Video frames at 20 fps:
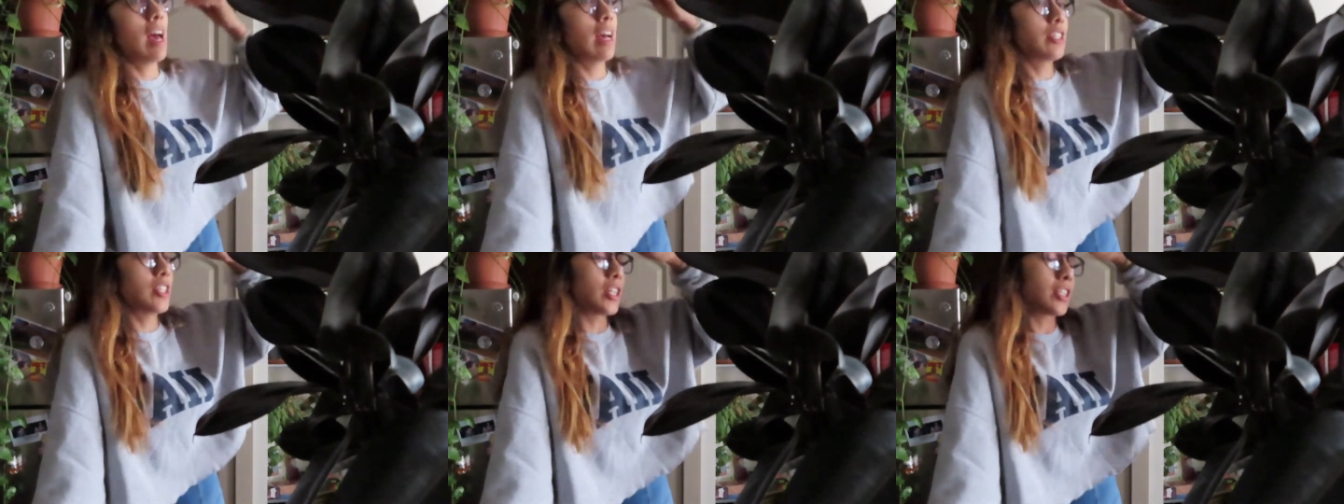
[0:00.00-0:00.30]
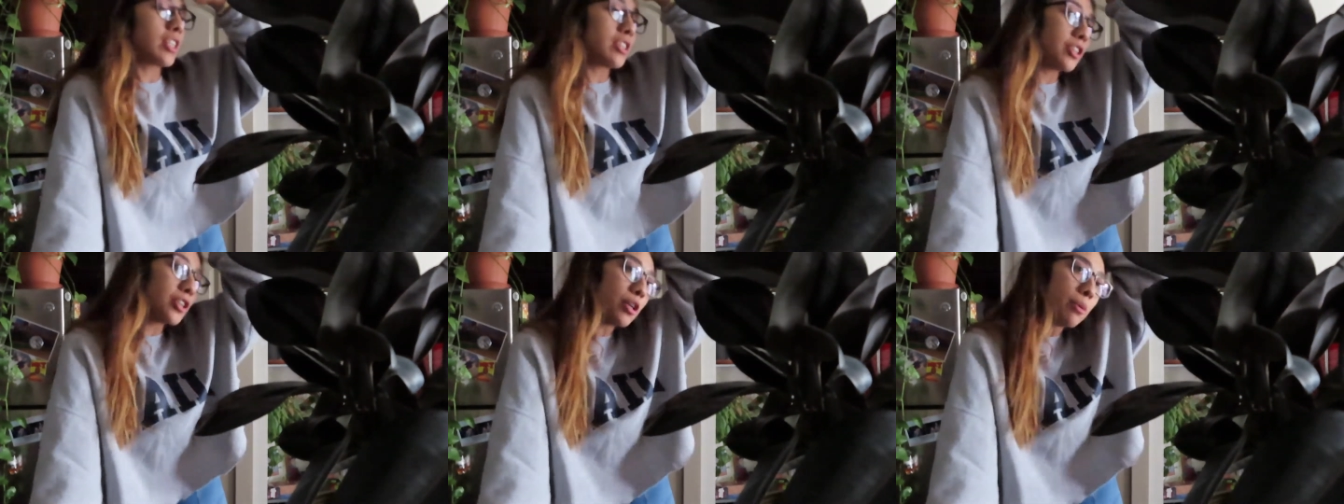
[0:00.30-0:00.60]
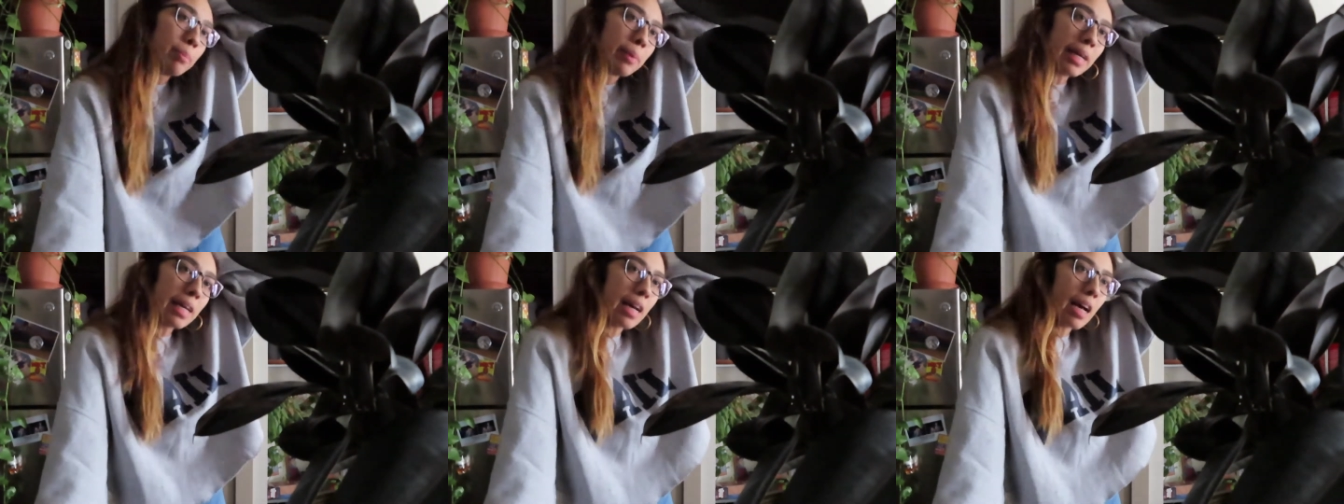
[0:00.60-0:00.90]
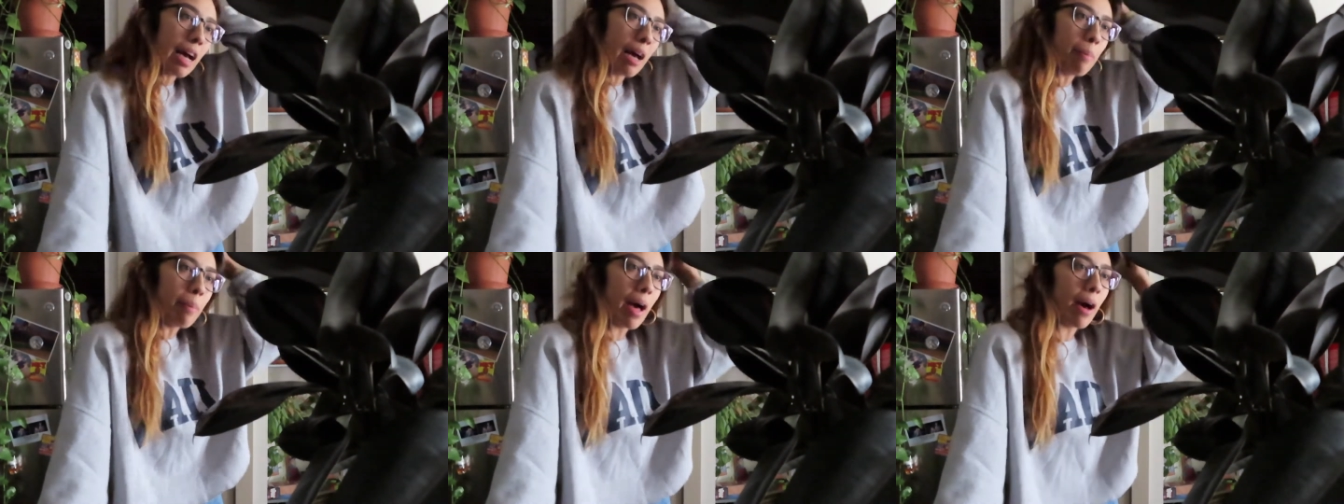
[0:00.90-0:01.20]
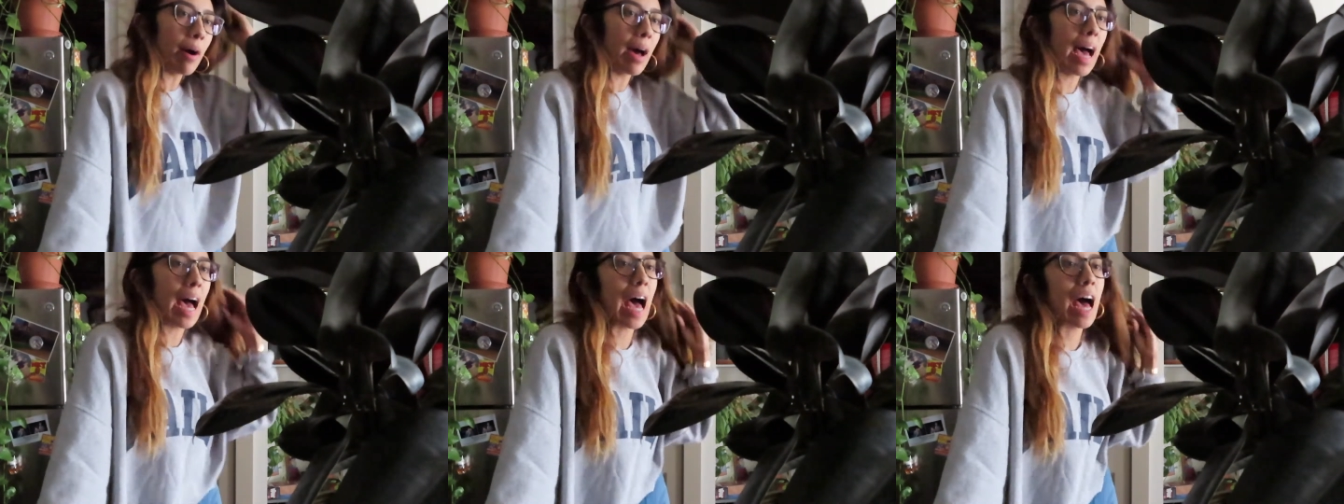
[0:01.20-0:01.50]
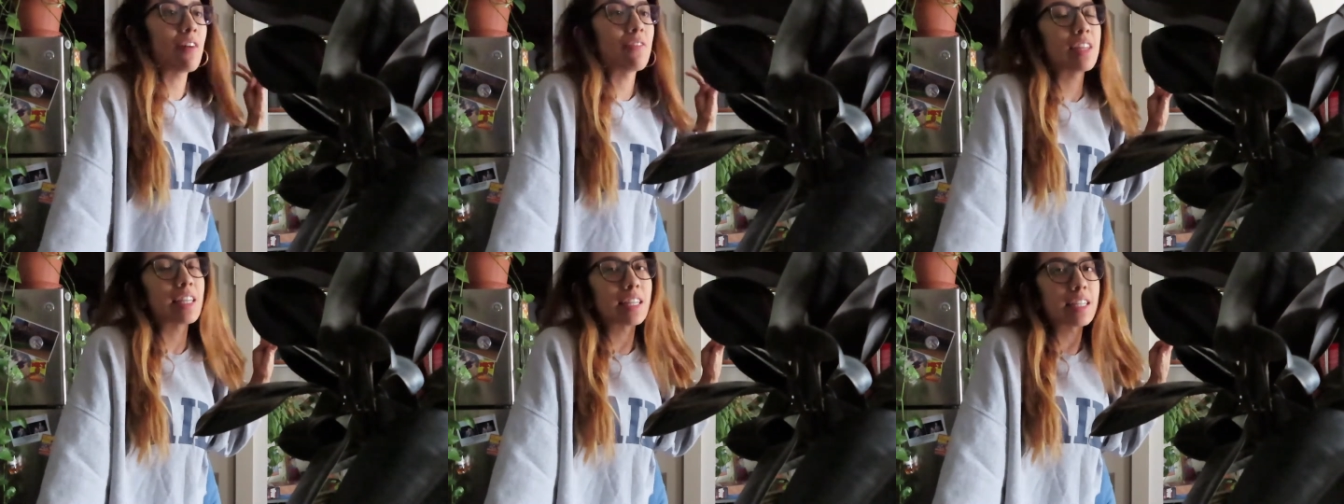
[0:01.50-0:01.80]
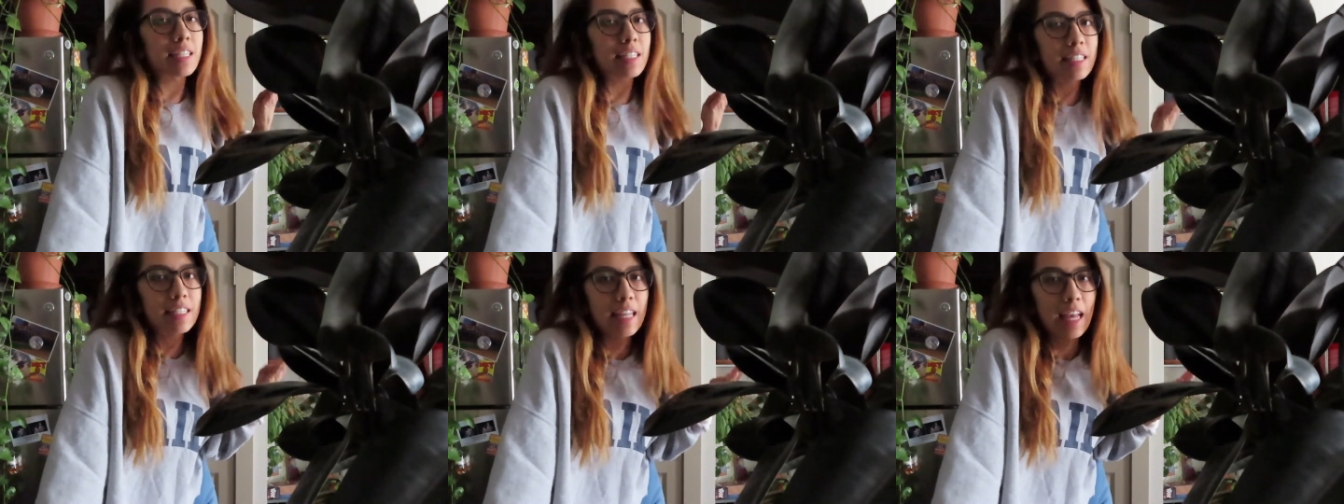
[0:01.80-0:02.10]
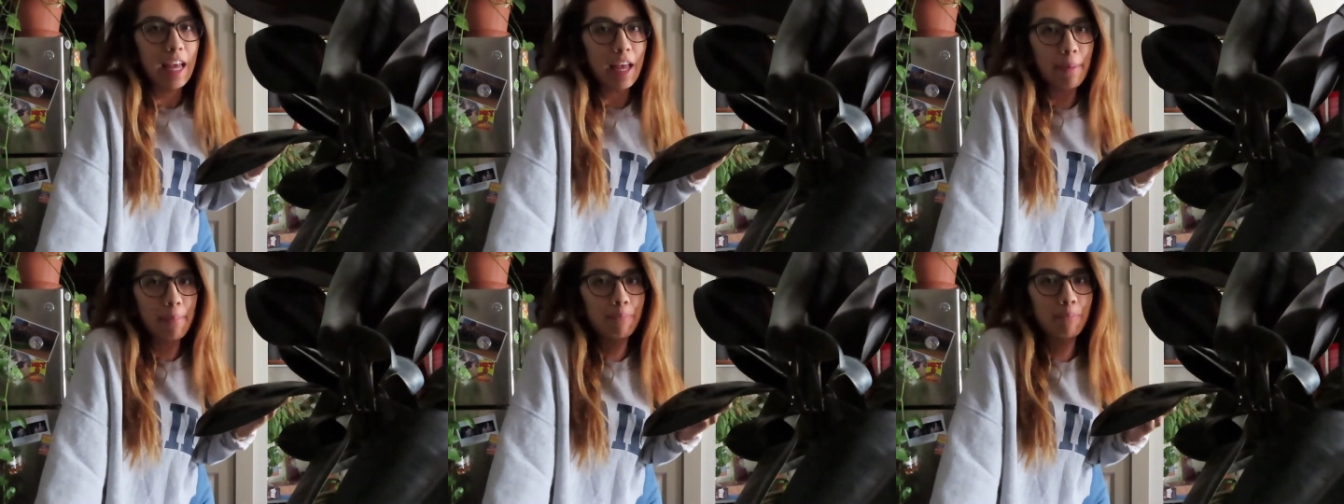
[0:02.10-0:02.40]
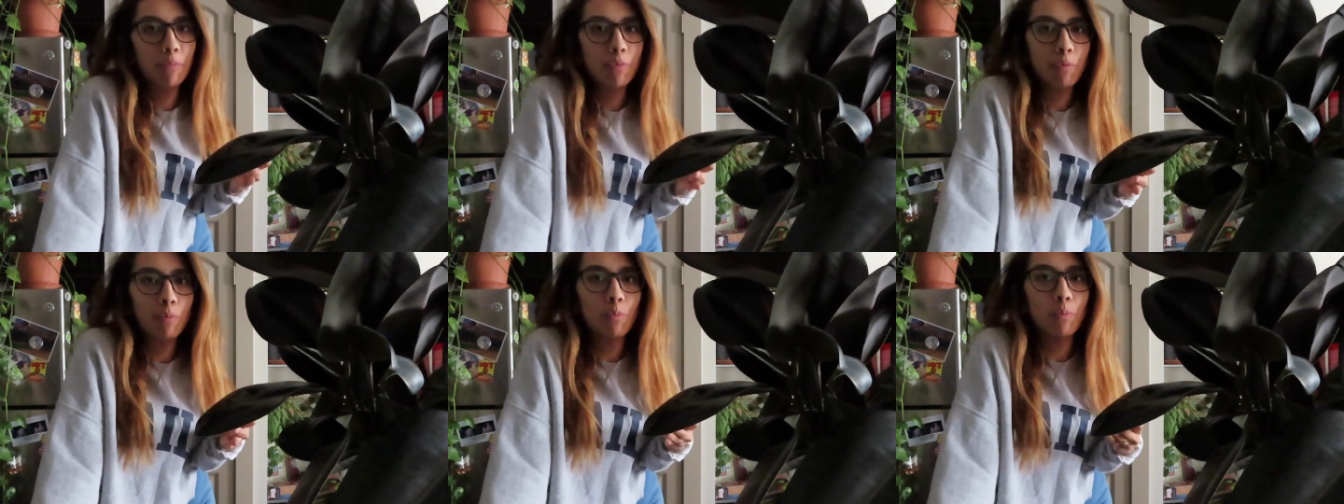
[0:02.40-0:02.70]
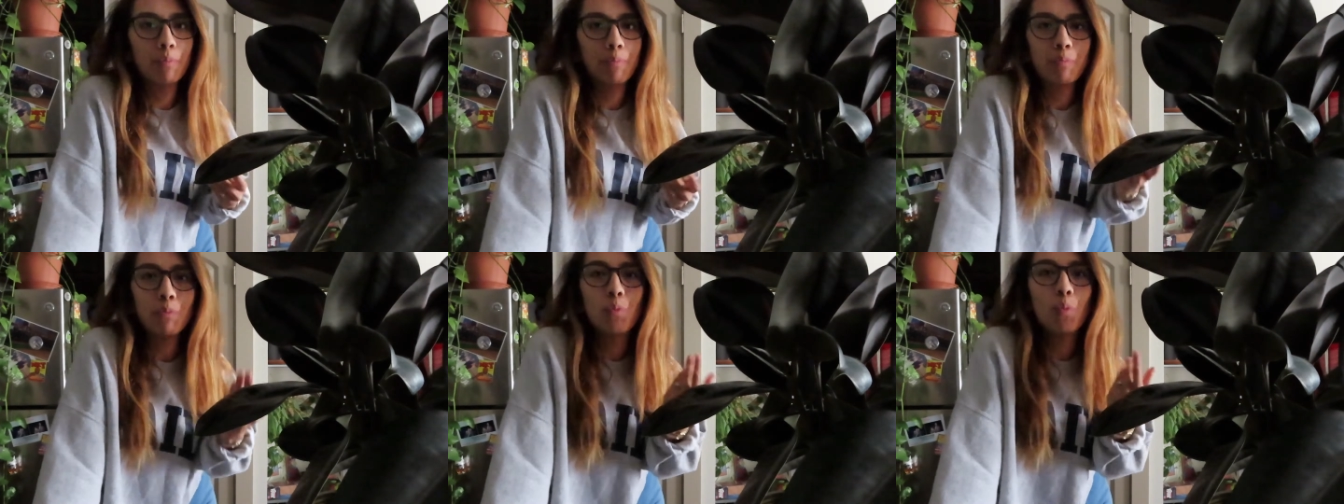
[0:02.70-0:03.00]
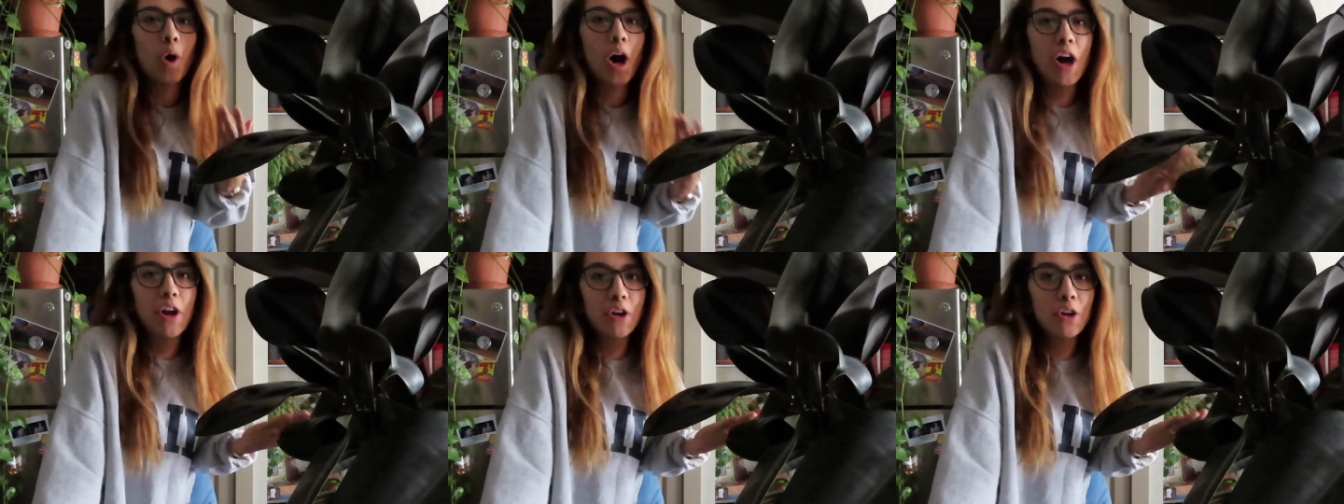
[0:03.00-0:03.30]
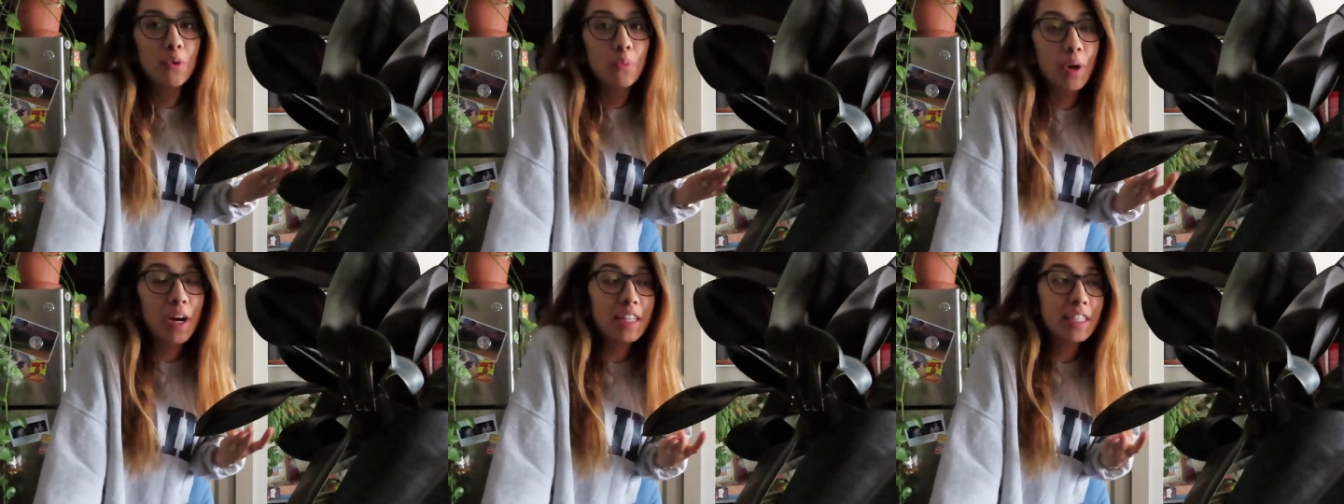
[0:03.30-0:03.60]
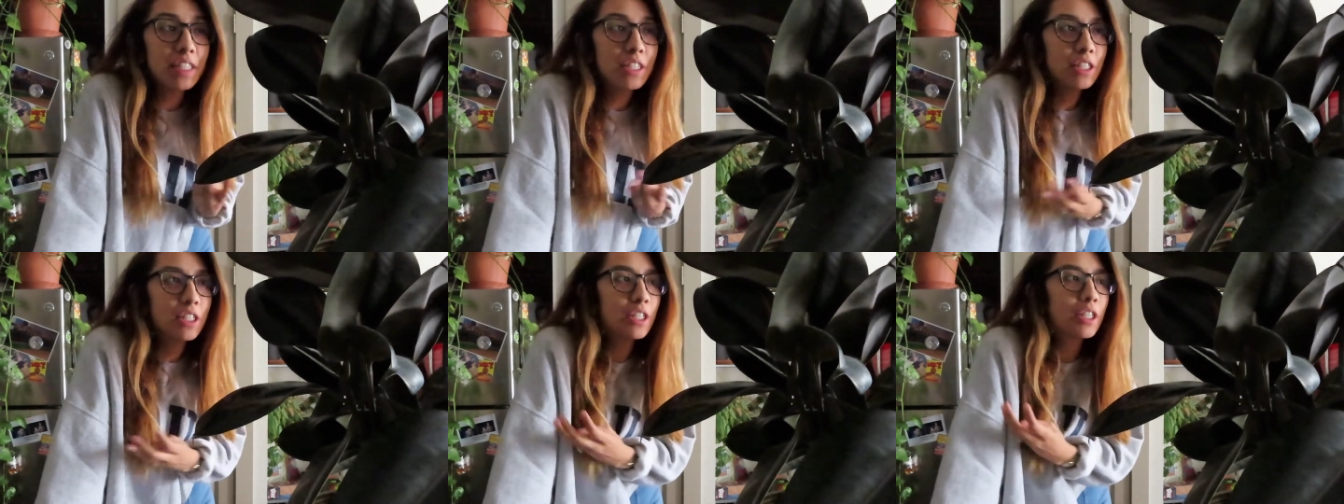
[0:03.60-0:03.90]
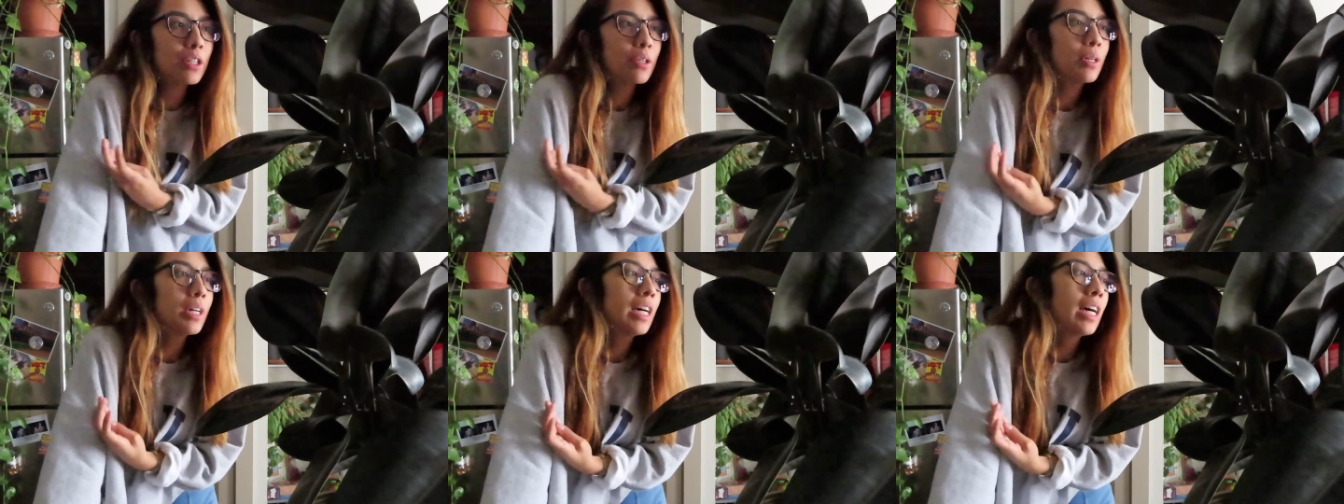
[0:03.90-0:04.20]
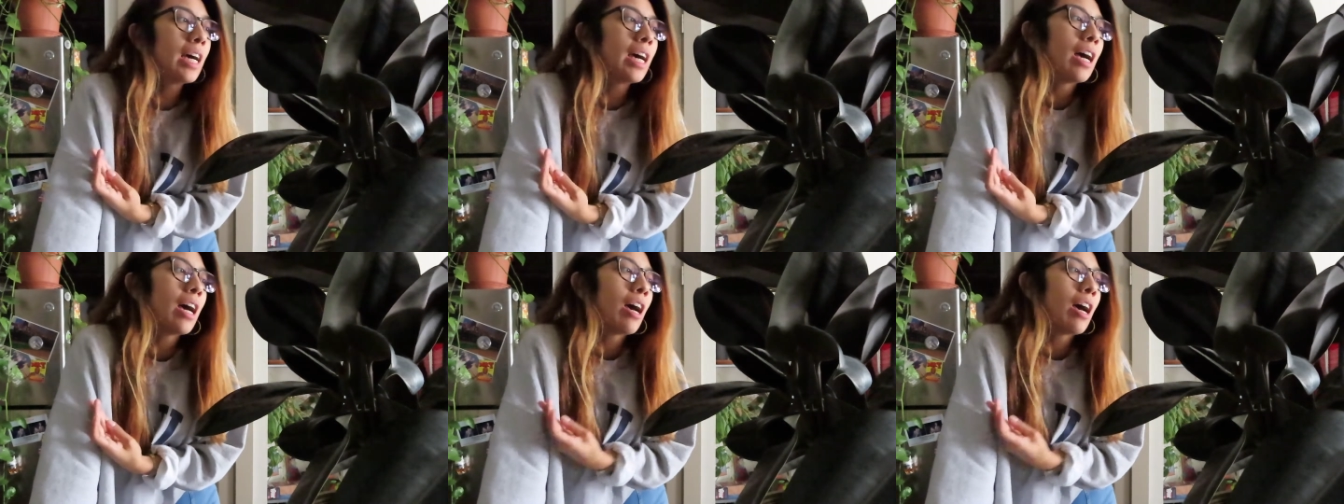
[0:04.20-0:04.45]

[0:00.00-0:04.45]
talk a little bit about having some water residue